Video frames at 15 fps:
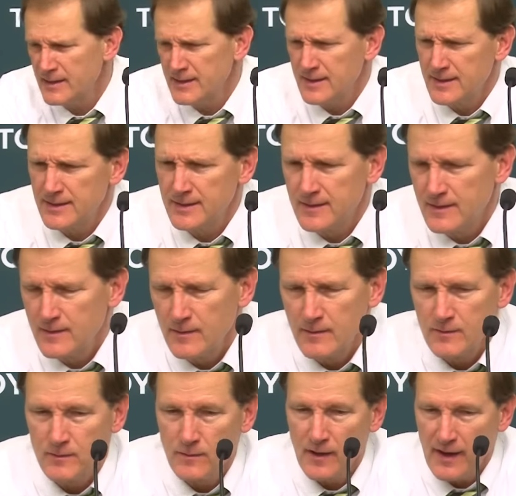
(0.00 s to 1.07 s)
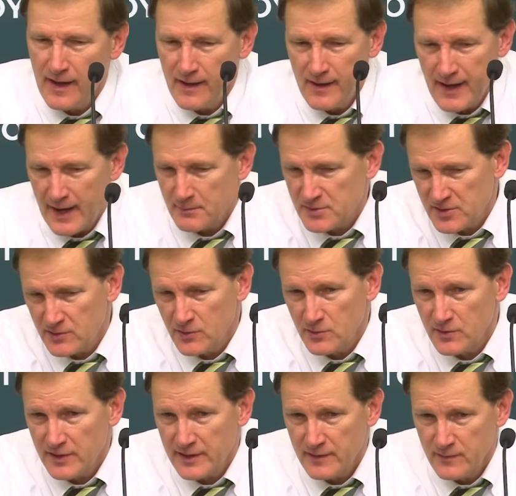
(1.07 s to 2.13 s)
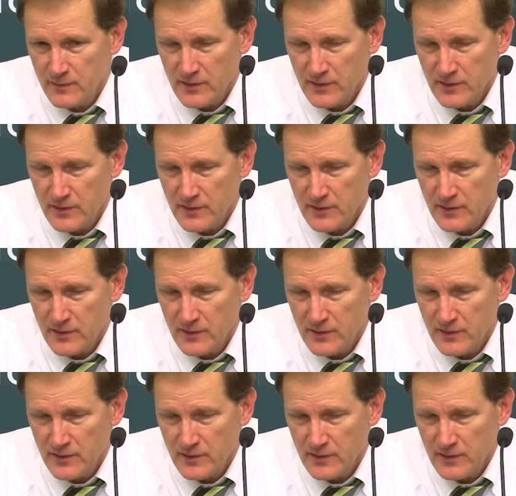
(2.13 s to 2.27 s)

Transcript: that what stands out more for you? Absolutely.